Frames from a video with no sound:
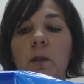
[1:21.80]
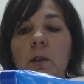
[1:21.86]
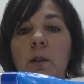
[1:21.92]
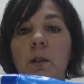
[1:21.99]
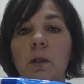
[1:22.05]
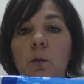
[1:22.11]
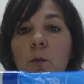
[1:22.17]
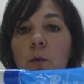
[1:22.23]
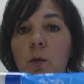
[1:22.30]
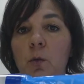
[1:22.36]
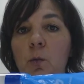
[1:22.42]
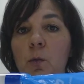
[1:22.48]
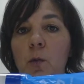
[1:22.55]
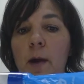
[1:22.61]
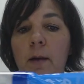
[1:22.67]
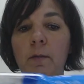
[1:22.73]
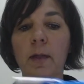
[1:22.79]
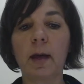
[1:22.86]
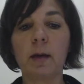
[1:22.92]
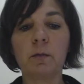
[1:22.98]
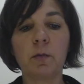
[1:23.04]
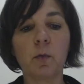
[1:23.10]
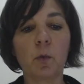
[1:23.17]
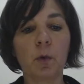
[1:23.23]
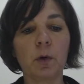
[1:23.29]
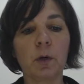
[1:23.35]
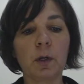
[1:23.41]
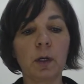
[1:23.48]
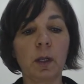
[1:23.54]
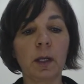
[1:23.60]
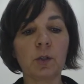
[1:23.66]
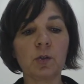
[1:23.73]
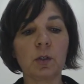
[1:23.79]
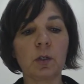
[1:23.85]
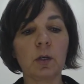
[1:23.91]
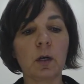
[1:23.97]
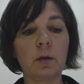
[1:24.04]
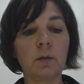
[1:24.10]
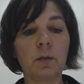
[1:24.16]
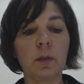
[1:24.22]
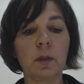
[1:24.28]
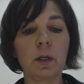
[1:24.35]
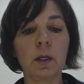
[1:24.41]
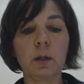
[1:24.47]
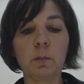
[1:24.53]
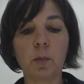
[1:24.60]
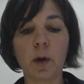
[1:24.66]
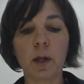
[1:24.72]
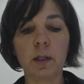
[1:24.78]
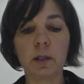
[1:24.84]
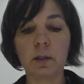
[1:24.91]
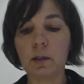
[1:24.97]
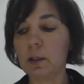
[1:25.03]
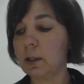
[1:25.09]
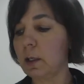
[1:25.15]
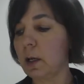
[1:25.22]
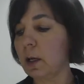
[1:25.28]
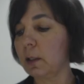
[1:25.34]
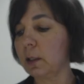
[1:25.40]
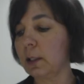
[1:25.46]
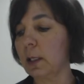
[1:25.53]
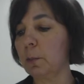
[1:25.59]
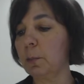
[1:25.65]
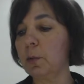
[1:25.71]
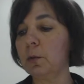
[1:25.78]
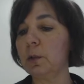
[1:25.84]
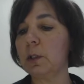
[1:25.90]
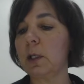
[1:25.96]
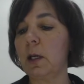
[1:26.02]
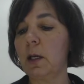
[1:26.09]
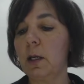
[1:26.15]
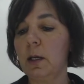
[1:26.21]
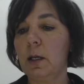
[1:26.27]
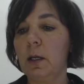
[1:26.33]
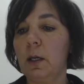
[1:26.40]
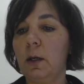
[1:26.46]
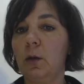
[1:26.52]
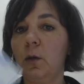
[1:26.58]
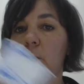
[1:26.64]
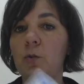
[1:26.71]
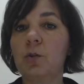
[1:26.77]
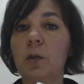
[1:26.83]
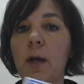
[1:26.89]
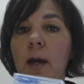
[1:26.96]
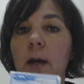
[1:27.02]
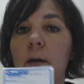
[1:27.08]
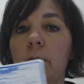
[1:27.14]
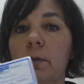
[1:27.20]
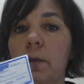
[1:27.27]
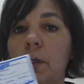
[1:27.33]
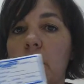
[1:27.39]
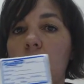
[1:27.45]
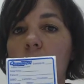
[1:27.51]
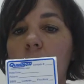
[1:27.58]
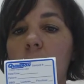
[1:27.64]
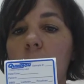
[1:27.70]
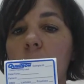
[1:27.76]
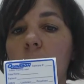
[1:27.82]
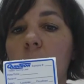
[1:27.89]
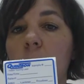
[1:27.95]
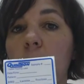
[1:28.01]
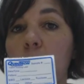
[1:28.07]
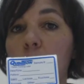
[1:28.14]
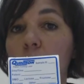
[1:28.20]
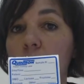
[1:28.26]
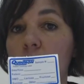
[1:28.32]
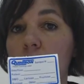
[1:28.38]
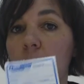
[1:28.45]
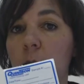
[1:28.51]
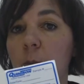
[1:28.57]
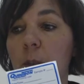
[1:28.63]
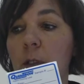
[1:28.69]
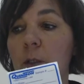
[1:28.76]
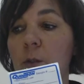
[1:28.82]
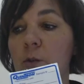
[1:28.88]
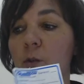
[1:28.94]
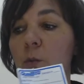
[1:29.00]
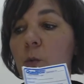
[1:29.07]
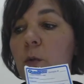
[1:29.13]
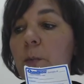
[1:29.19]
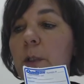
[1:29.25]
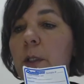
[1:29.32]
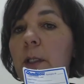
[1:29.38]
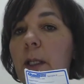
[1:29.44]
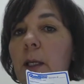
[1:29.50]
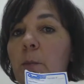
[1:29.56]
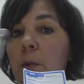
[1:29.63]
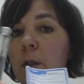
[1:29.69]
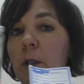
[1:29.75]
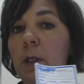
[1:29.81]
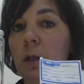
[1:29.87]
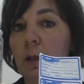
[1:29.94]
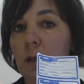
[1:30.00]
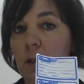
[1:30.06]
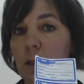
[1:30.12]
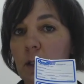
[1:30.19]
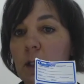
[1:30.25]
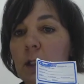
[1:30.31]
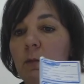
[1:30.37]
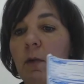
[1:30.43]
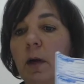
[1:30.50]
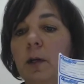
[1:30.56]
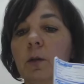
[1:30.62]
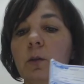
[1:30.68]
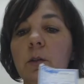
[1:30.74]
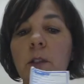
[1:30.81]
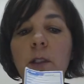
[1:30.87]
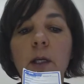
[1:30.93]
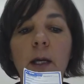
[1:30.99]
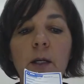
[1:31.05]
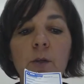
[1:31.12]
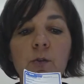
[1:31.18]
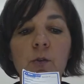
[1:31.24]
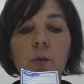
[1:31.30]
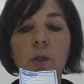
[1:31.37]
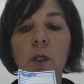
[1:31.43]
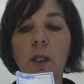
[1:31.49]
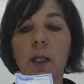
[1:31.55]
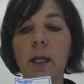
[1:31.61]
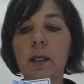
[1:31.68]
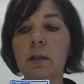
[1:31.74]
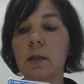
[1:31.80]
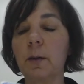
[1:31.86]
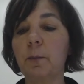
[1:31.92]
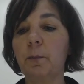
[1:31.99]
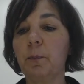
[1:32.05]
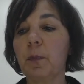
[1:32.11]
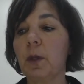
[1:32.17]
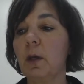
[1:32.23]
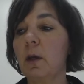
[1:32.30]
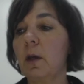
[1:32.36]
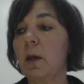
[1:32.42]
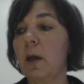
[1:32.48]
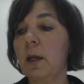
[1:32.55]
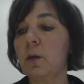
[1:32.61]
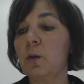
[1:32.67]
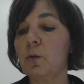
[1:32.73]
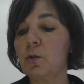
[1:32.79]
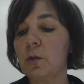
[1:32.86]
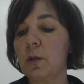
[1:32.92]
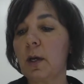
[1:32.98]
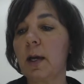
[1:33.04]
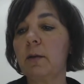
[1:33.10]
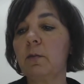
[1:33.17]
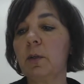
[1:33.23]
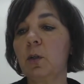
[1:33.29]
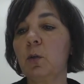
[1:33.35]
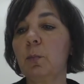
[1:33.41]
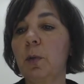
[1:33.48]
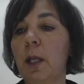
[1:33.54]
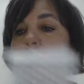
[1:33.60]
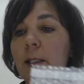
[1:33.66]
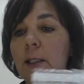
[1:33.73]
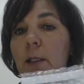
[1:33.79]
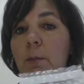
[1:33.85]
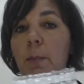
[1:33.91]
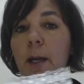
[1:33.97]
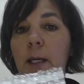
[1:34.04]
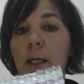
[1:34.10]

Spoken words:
so that you will have that for collection of the breath samples. You should have labels because you will be labeling these vials as you collect. And you should have little plastic